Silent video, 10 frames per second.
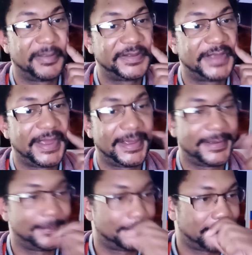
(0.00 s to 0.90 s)

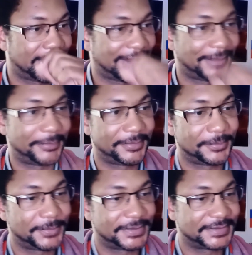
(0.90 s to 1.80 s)
And what happened
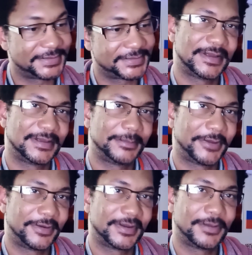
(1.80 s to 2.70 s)
was
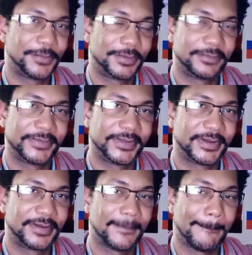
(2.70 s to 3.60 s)
America went over
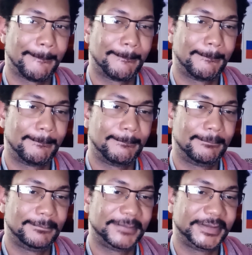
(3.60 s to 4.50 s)
there
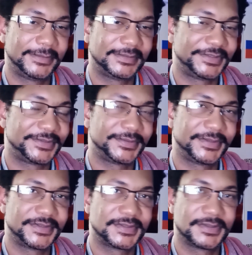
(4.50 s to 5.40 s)
literally 2
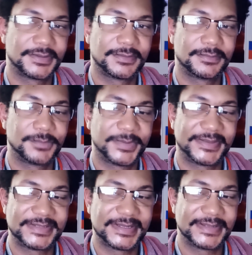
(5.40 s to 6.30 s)
years ago with
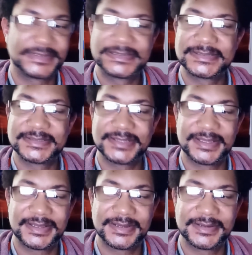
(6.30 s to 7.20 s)
tanks
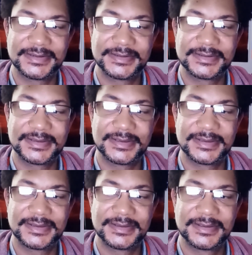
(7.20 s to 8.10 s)
and
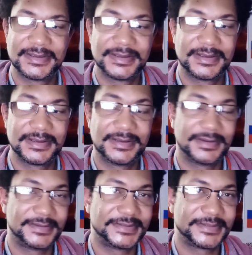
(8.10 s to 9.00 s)

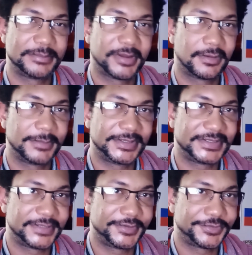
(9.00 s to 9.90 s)
guns and
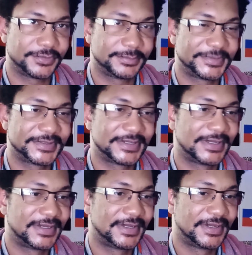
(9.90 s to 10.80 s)
paramilitary troops
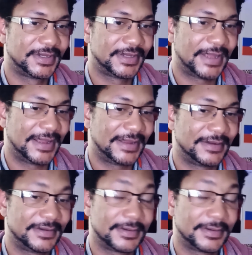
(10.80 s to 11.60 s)
and